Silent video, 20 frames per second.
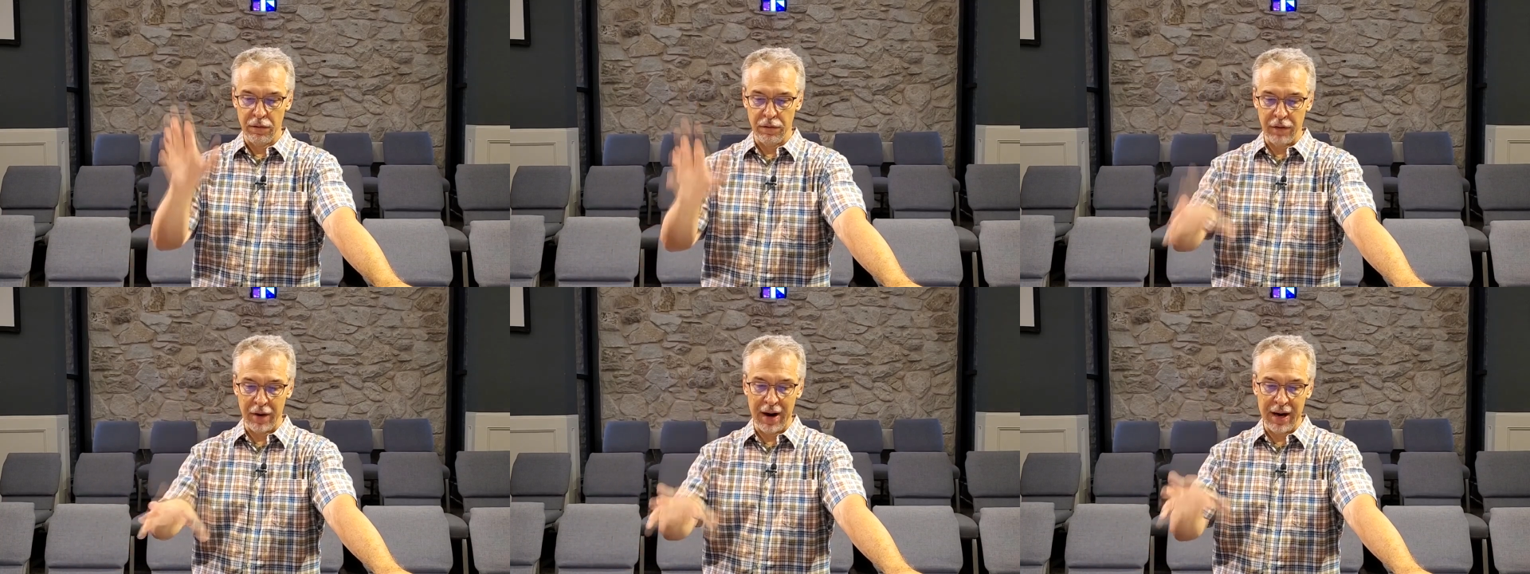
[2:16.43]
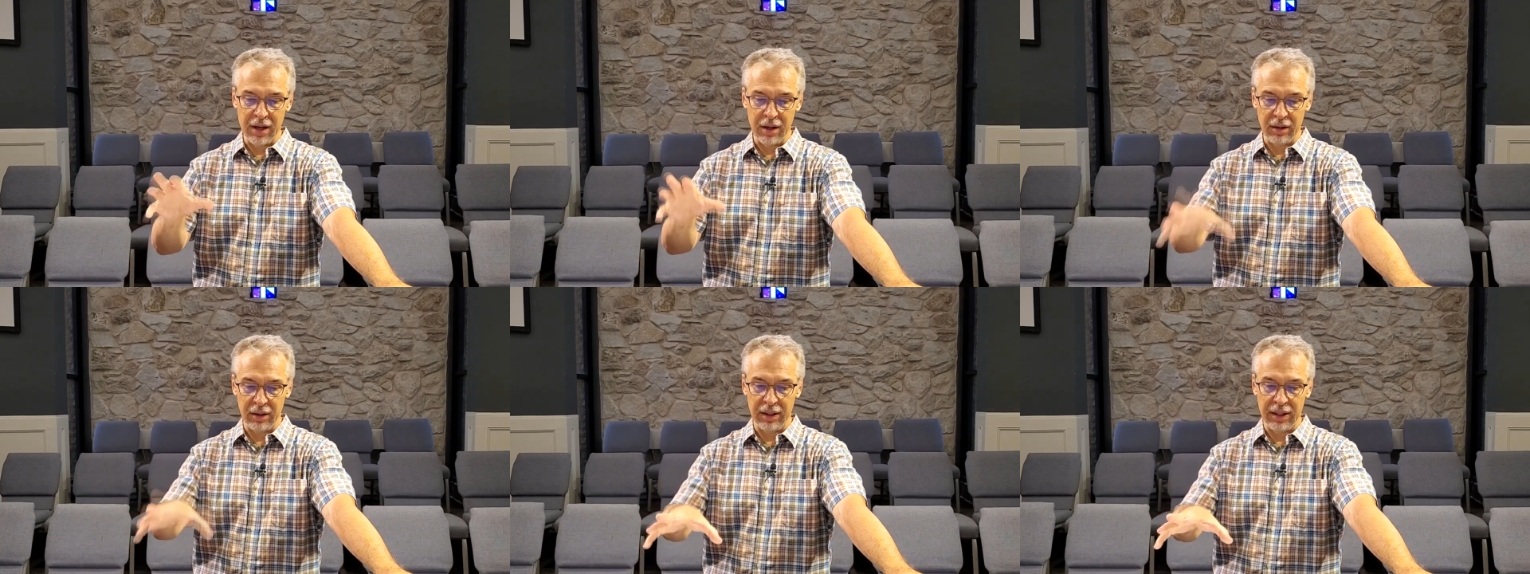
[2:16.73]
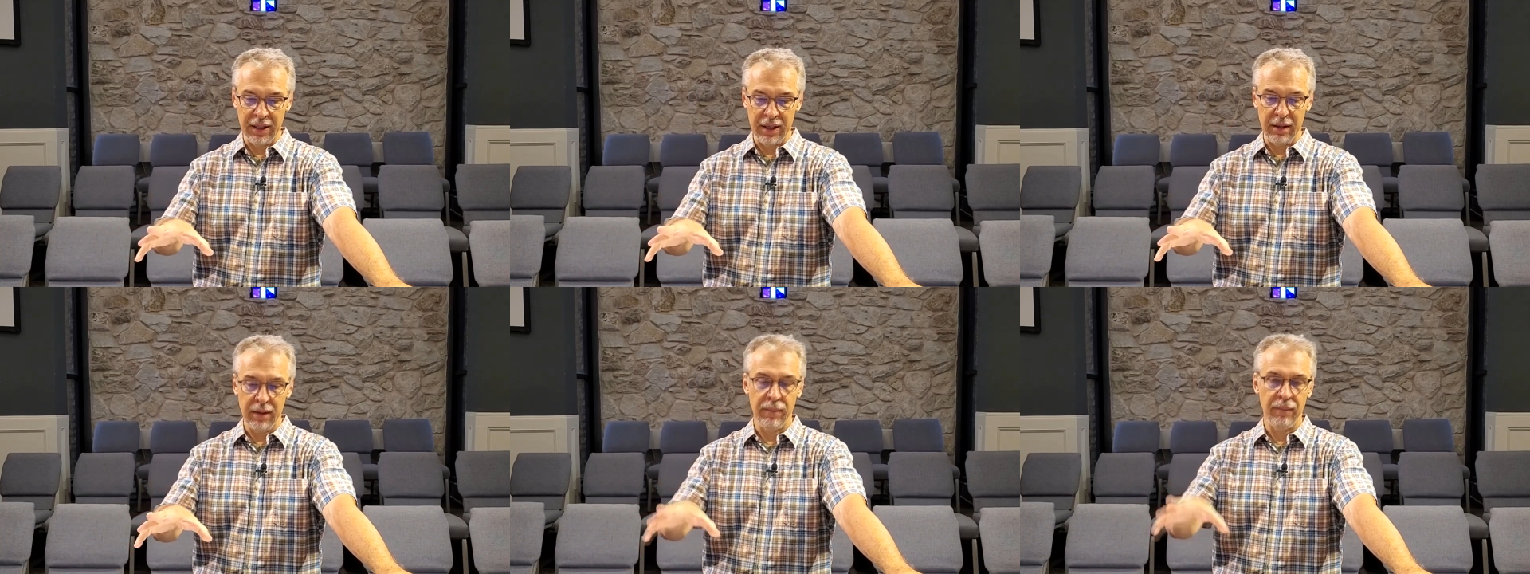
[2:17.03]

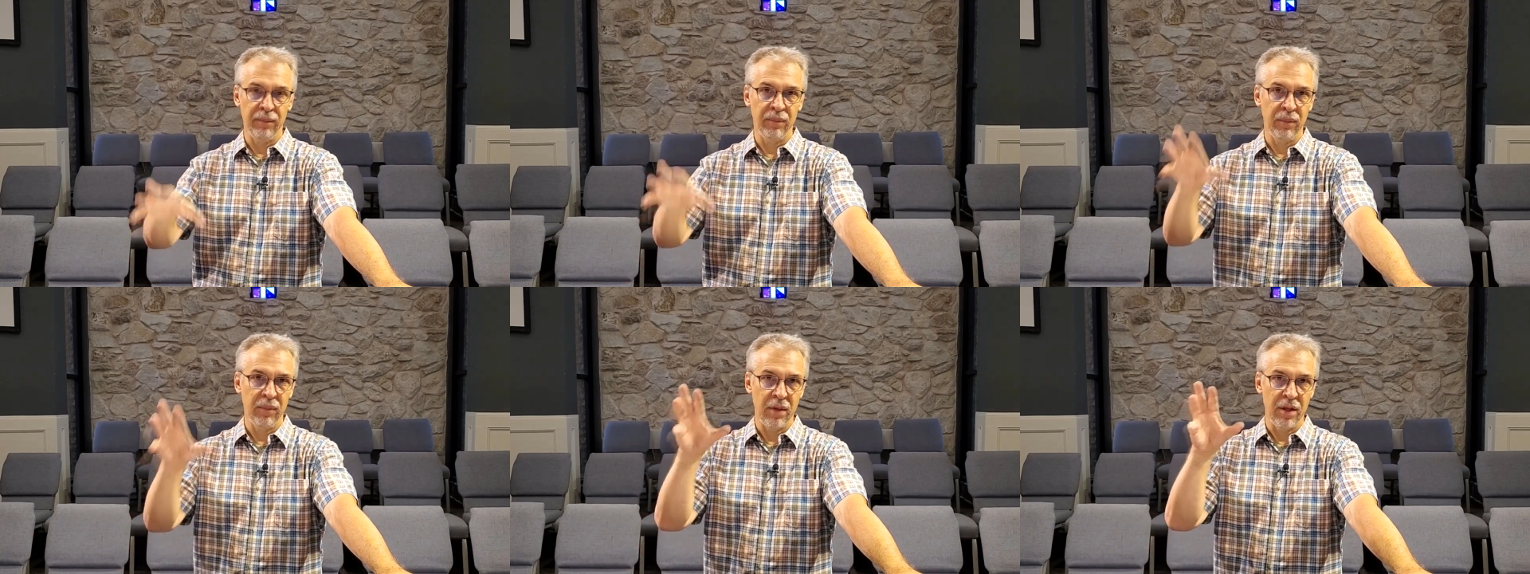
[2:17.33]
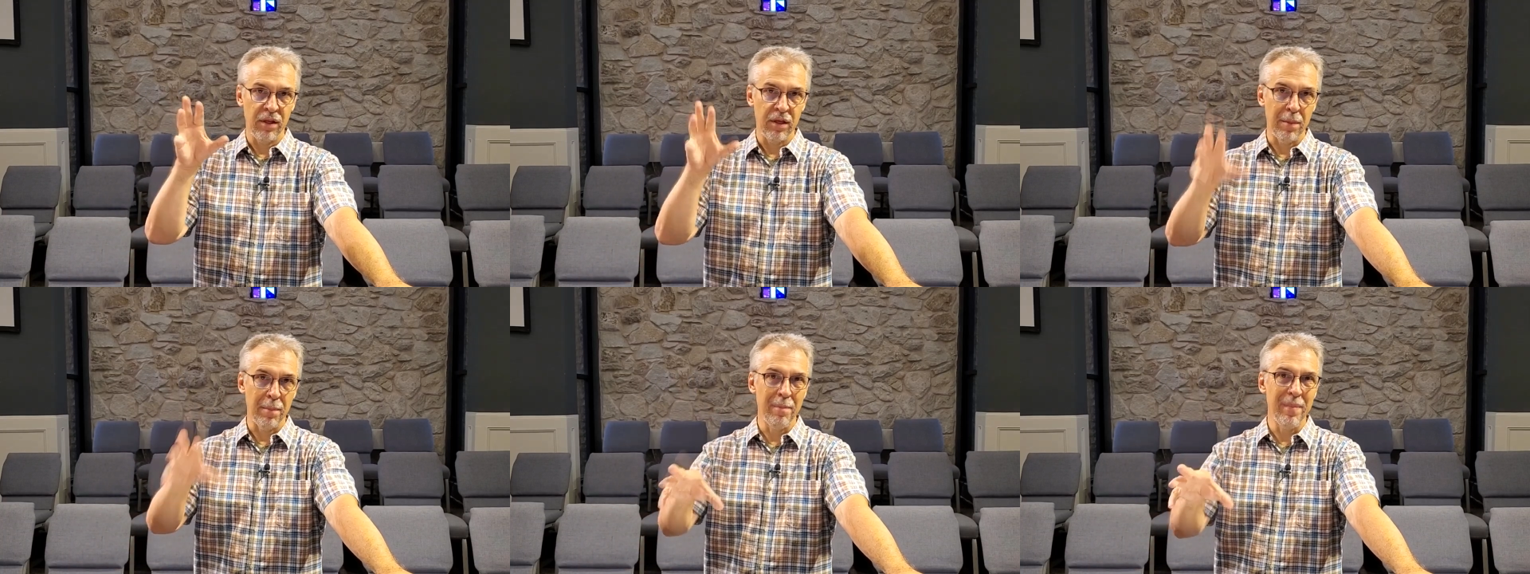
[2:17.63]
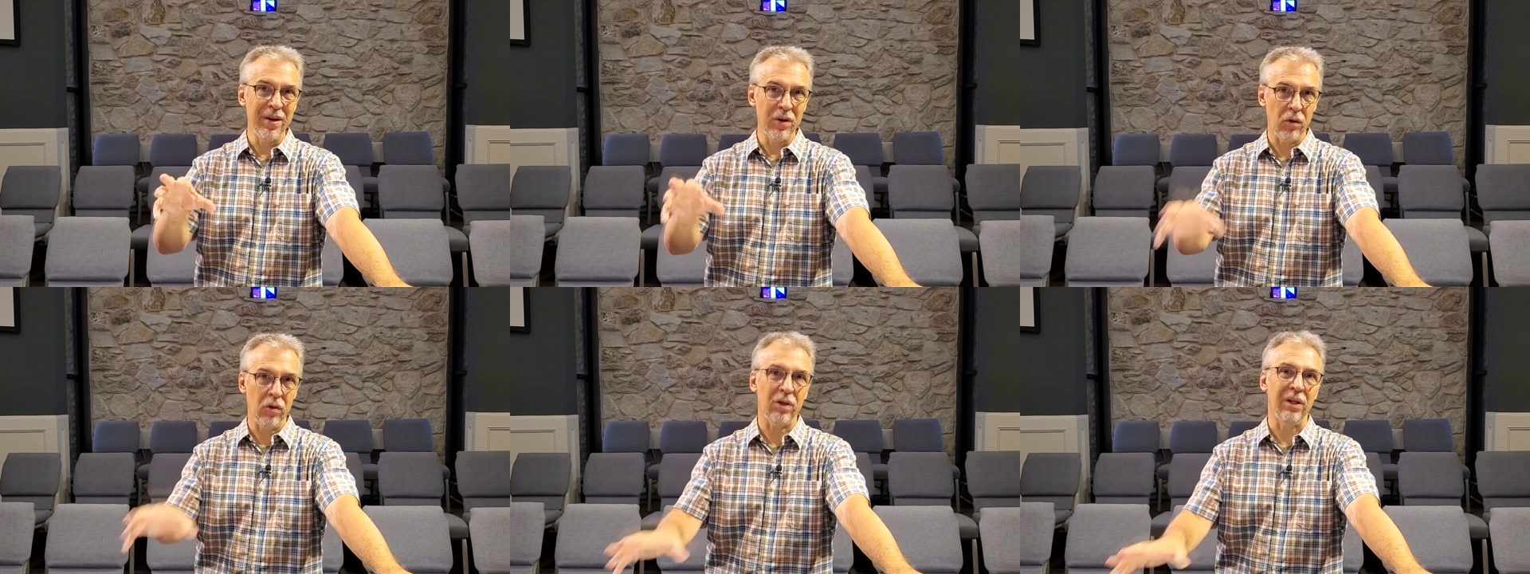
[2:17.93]
finally, the
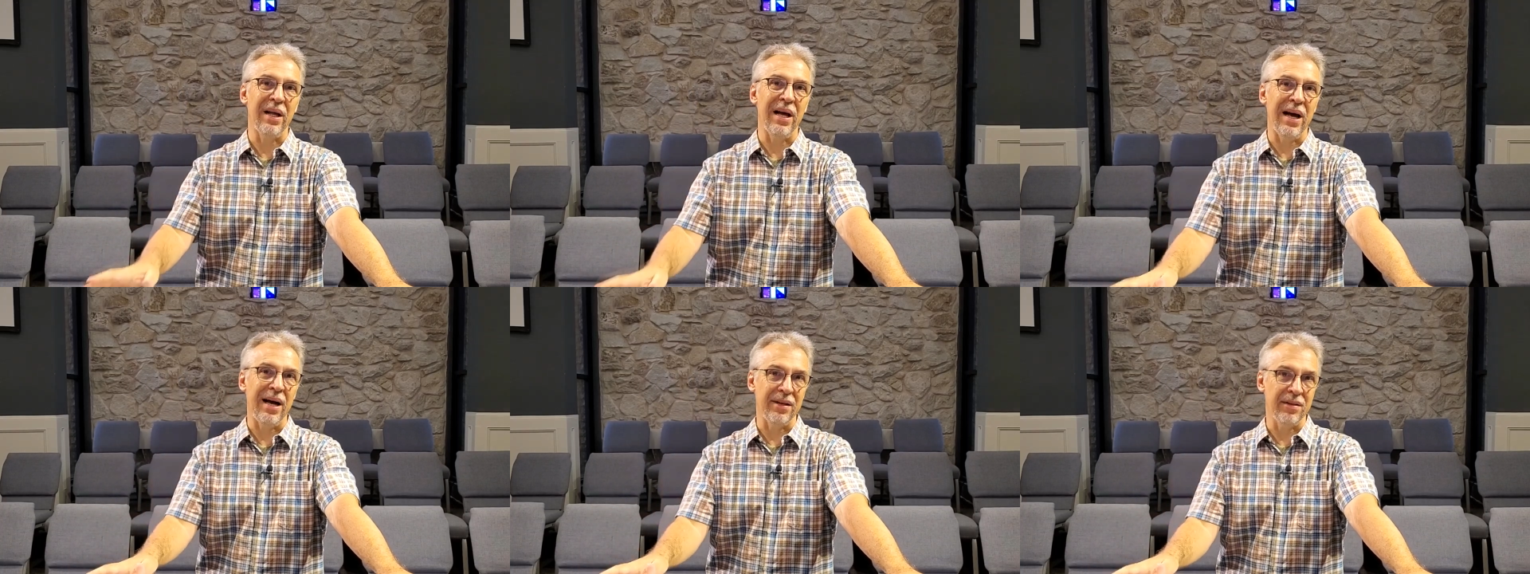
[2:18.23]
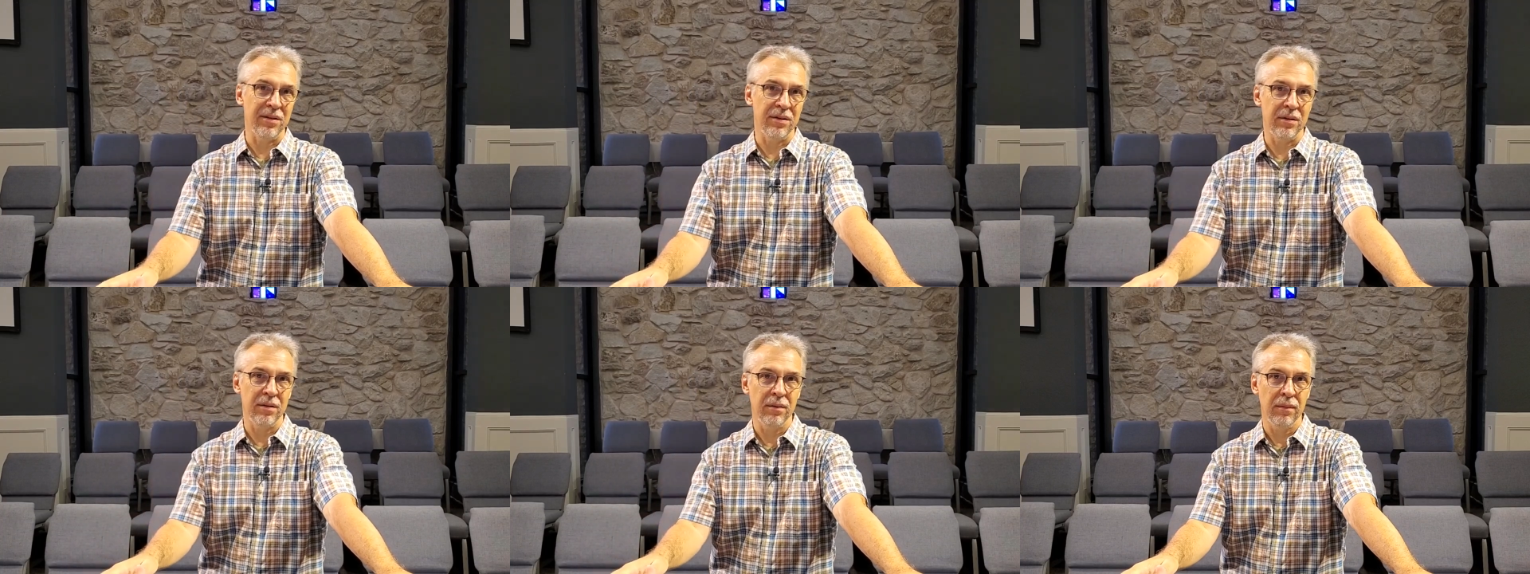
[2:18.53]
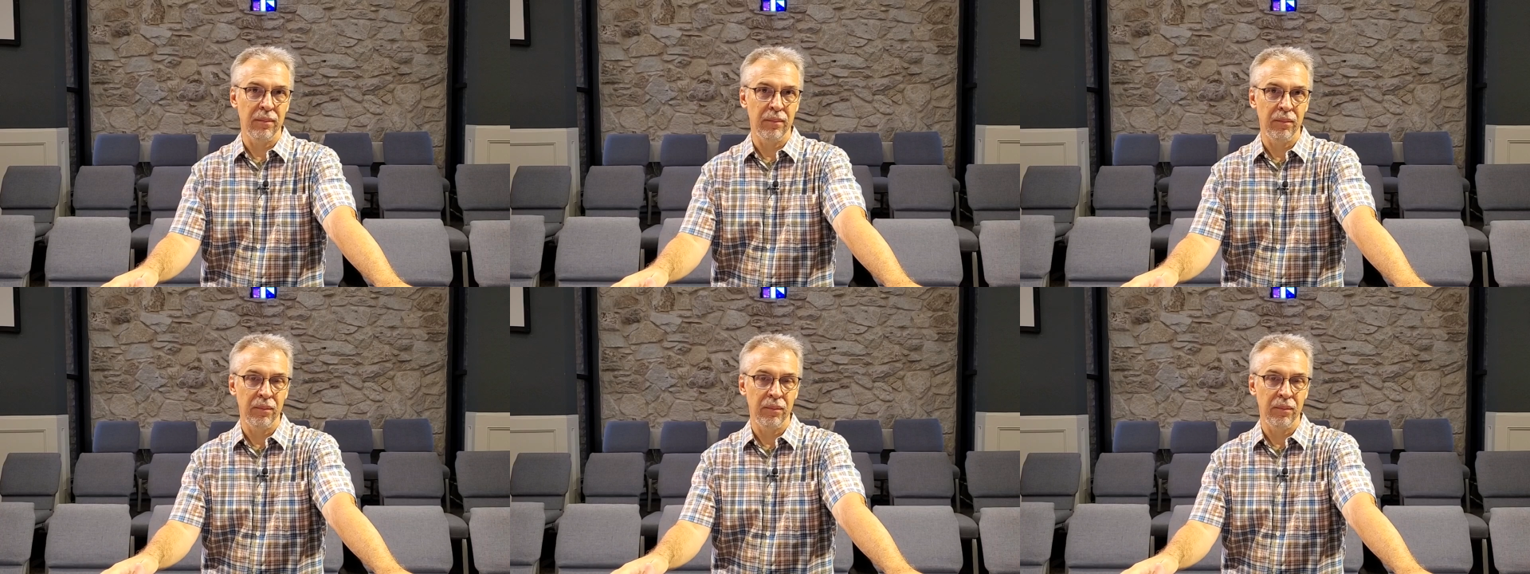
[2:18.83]
middle class